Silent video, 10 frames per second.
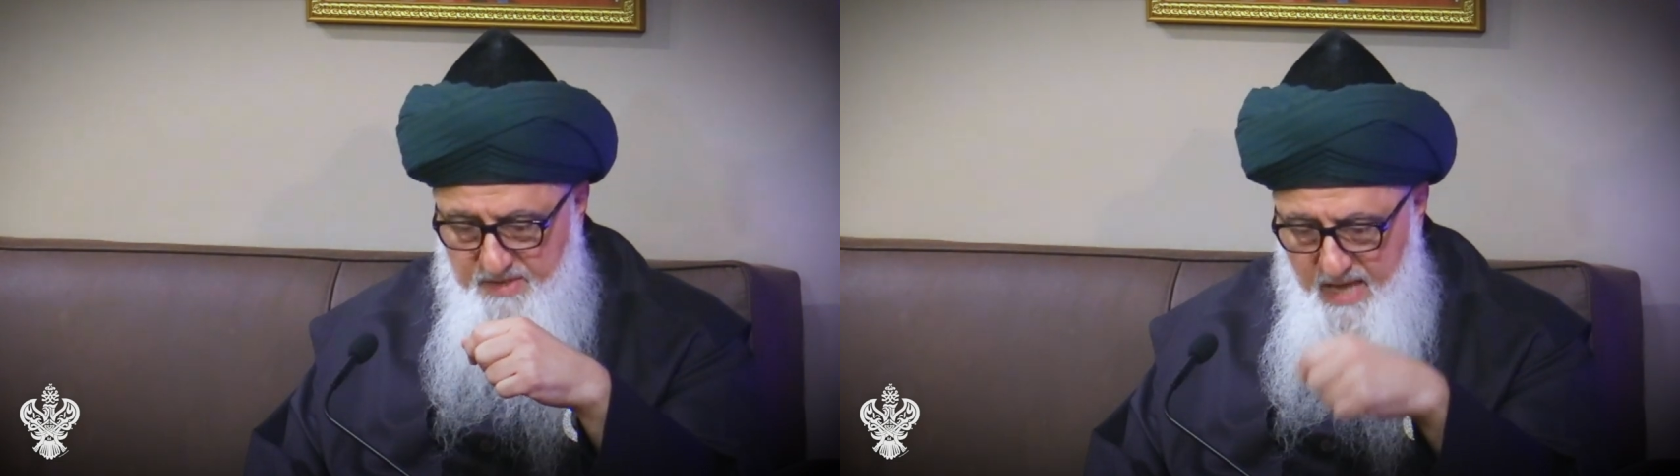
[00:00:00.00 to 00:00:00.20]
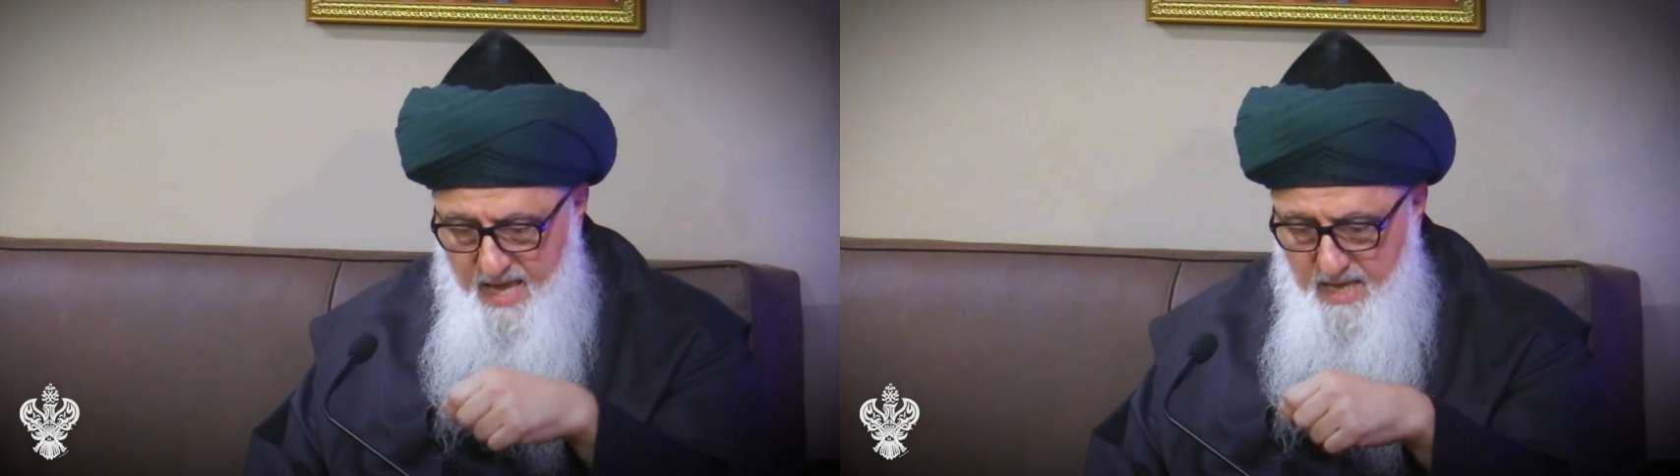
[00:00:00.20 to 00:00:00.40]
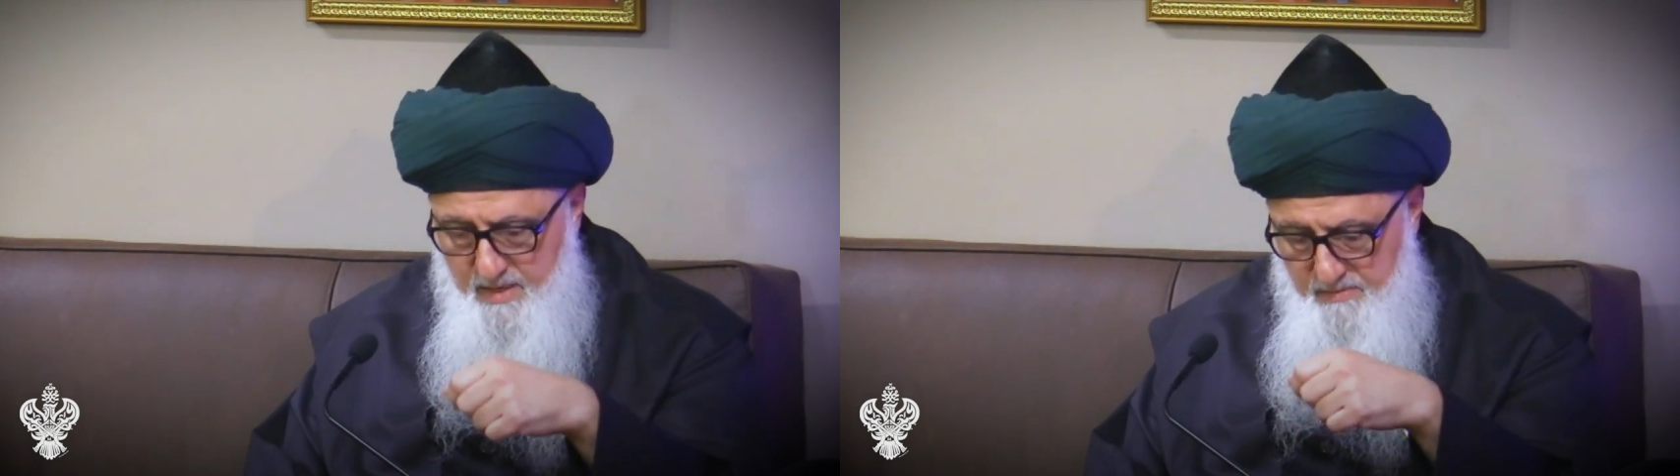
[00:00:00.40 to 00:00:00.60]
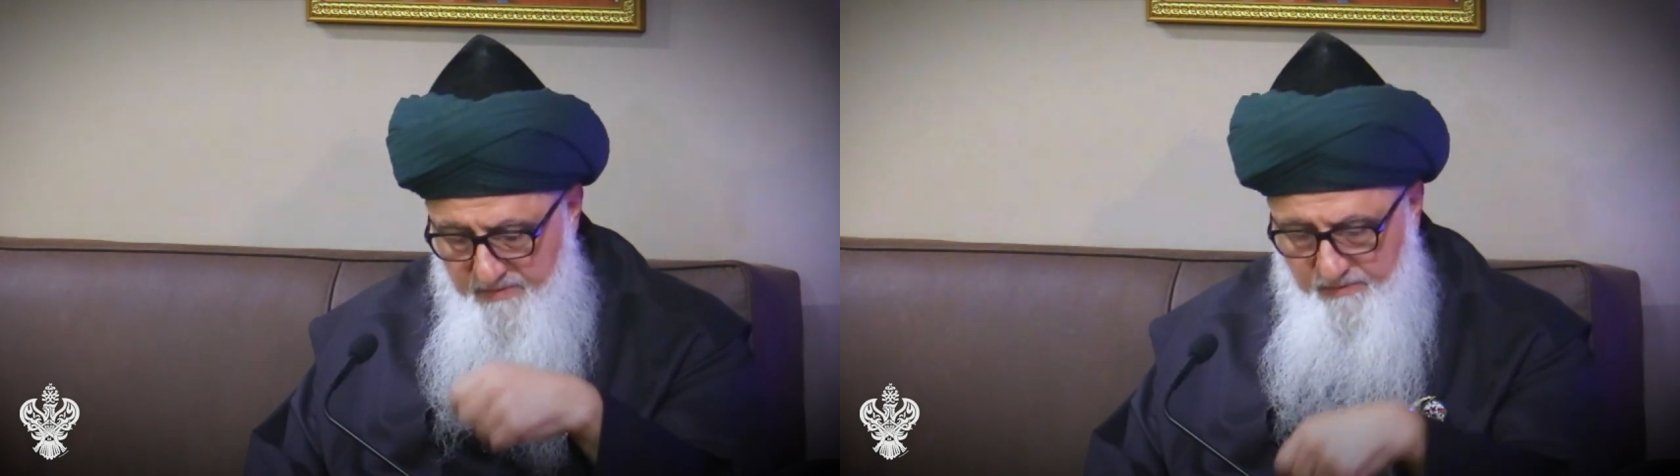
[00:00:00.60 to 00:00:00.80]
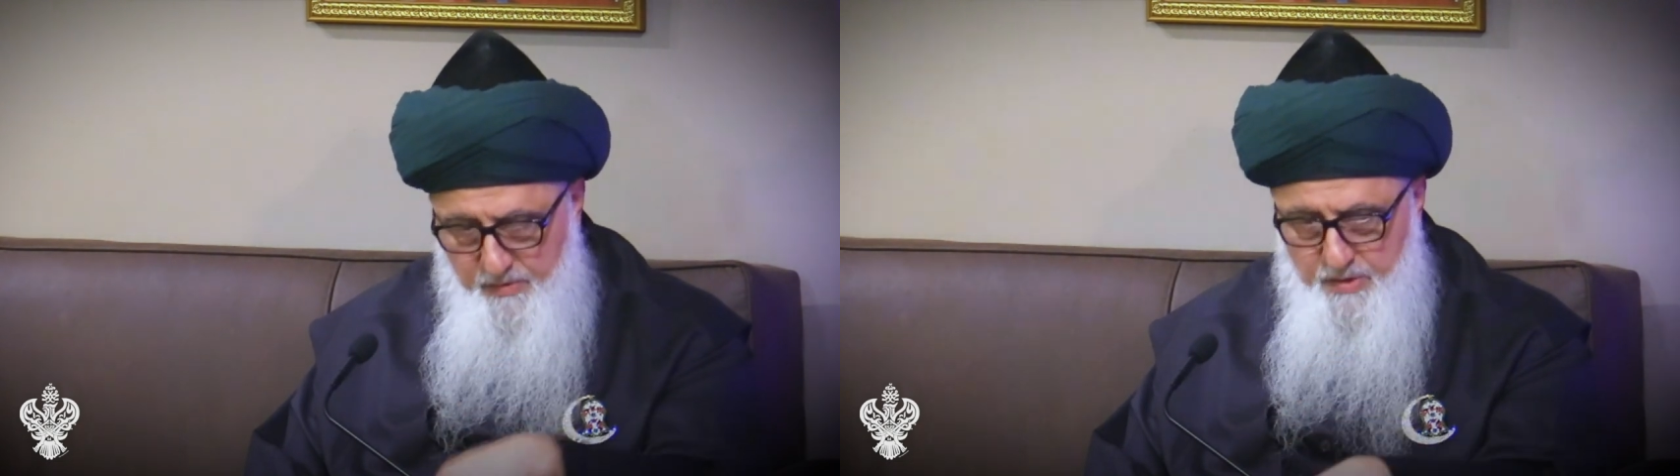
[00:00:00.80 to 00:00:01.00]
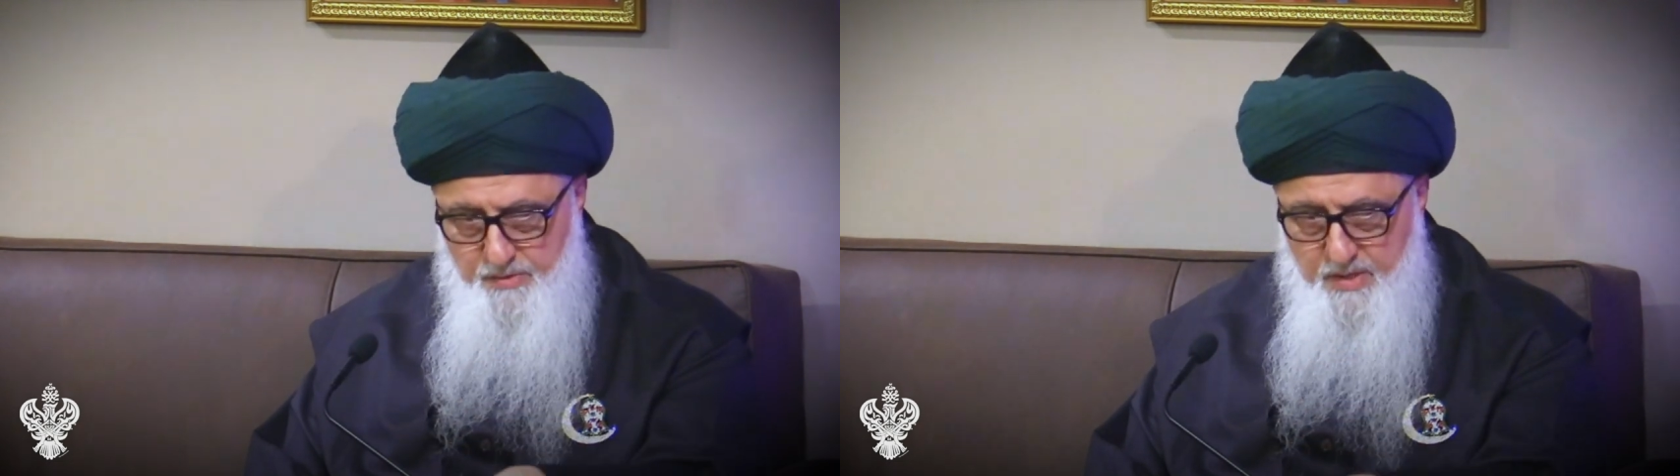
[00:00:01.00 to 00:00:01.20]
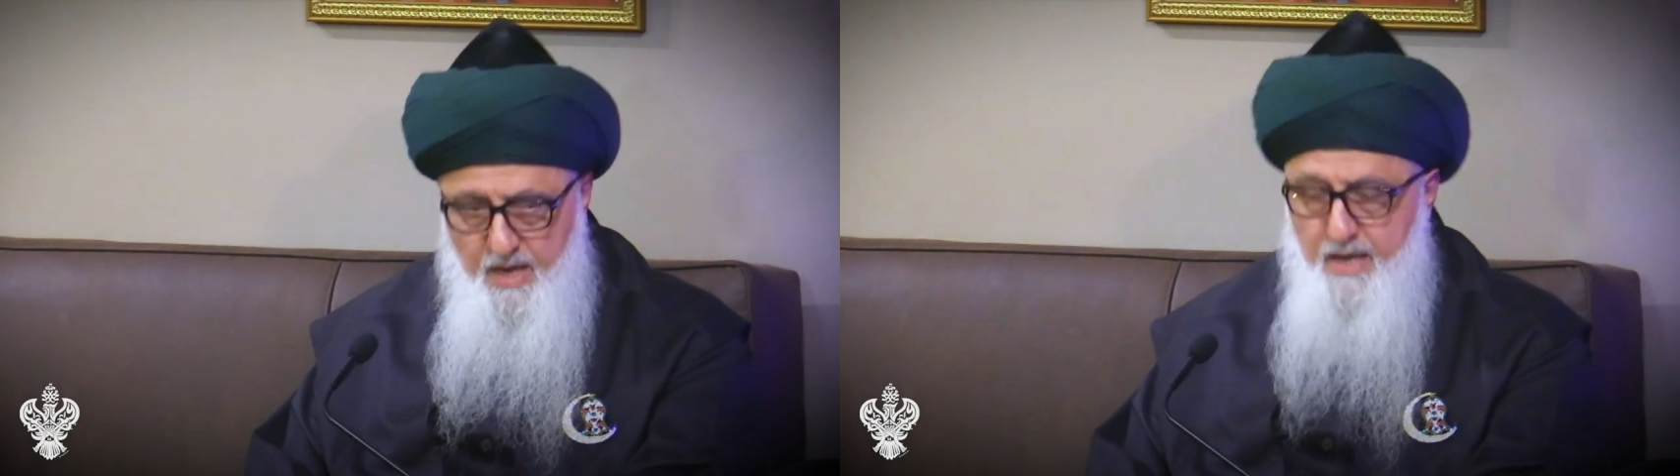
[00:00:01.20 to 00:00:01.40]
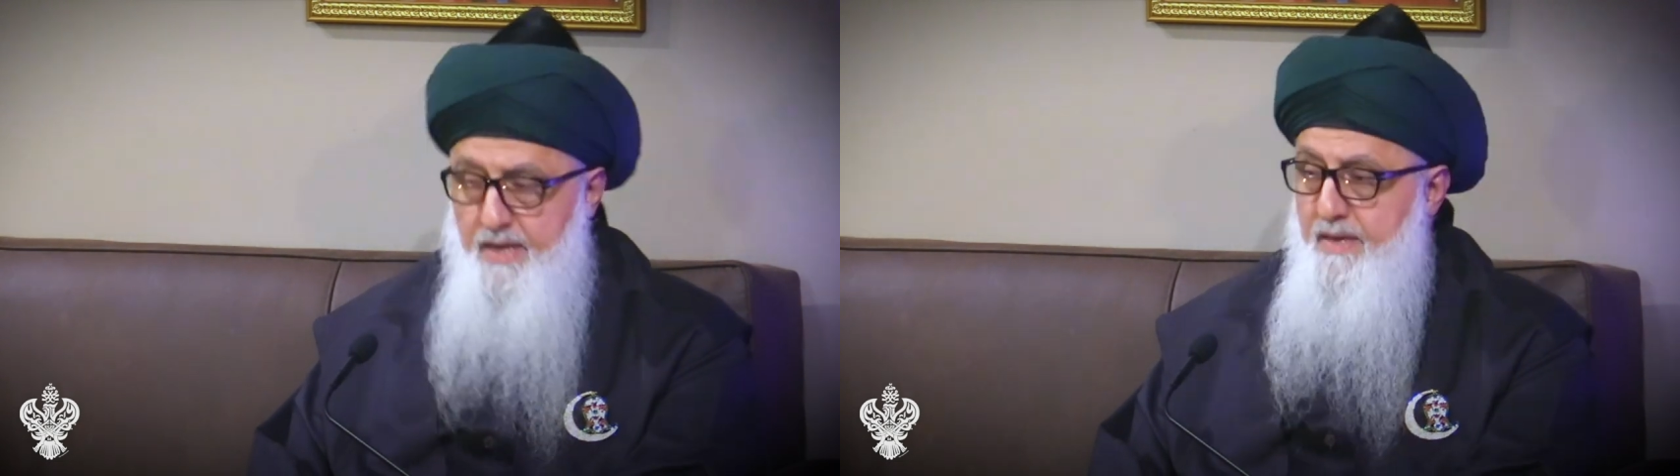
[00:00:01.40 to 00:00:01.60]
dying before you
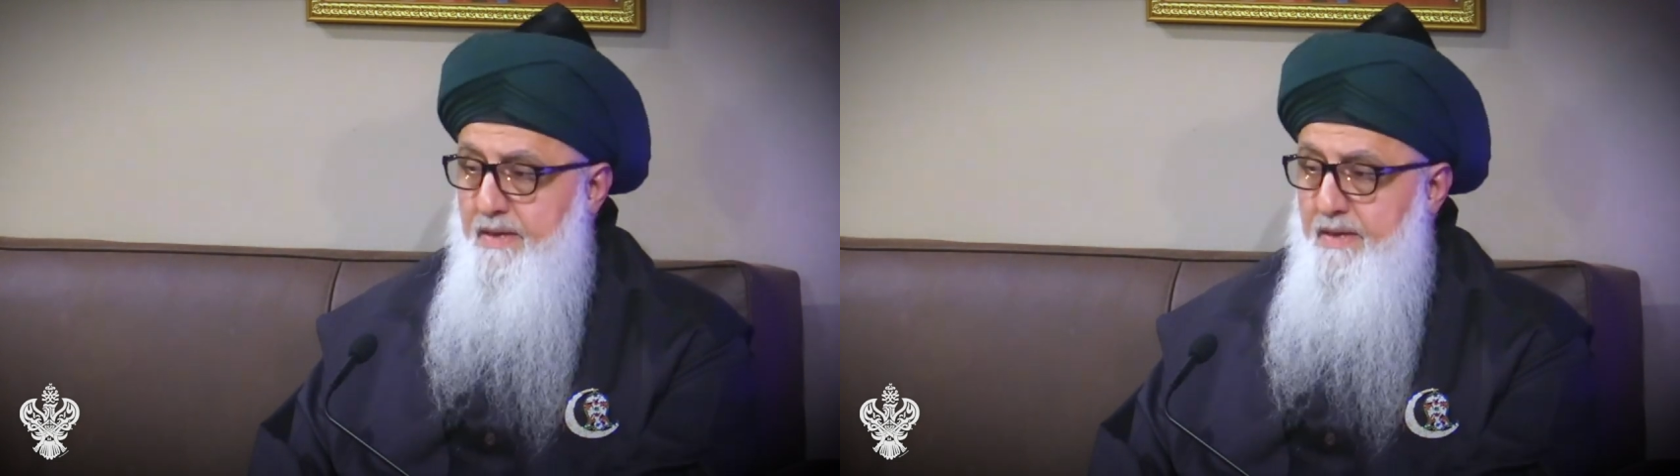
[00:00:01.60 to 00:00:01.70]
die,